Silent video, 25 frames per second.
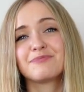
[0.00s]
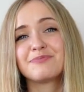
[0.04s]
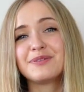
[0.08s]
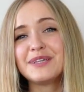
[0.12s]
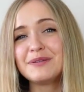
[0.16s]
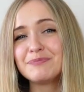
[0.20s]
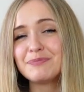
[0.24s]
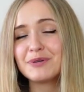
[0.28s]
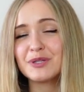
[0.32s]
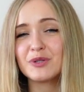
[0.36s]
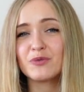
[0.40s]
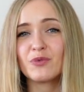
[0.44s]

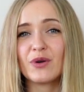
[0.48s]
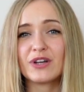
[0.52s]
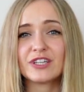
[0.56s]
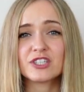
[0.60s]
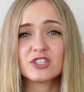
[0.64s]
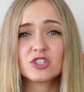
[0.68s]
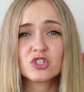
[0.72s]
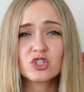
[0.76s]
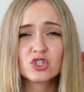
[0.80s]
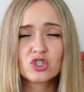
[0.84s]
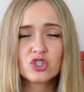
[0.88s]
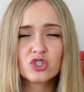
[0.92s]
people were
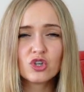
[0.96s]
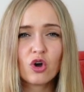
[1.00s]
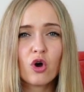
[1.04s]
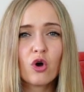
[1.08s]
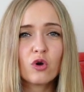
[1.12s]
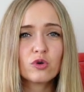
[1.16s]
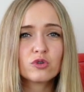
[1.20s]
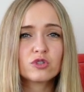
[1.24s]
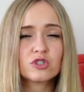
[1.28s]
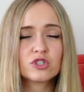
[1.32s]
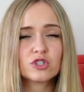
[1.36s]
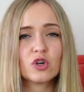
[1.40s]

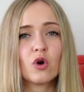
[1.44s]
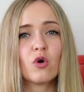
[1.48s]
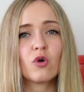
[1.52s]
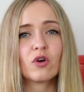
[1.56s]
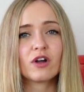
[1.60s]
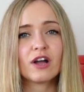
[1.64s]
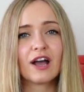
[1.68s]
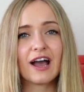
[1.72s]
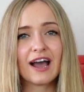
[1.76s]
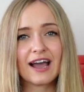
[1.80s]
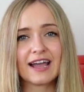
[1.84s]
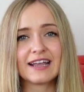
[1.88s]
so so
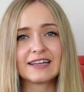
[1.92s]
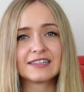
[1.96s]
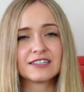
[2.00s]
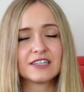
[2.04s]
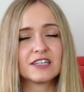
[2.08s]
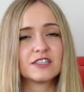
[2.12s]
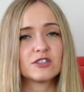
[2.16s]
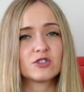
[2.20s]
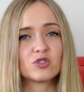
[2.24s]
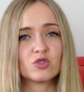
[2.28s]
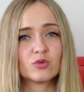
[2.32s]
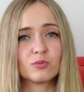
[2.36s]
kind
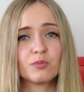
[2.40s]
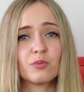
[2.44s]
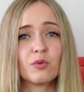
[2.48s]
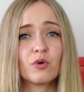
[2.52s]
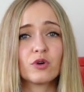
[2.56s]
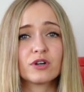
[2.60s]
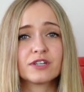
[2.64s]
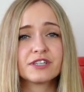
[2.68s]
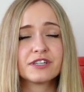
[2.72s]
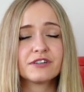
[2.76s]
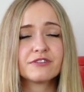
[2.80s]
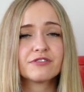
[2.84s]
and
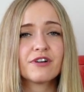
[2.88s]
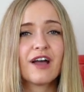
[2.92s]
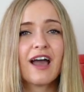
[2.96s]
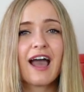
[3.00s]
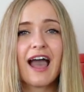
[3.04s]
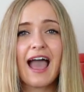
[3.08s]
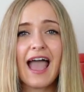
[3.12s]
supportive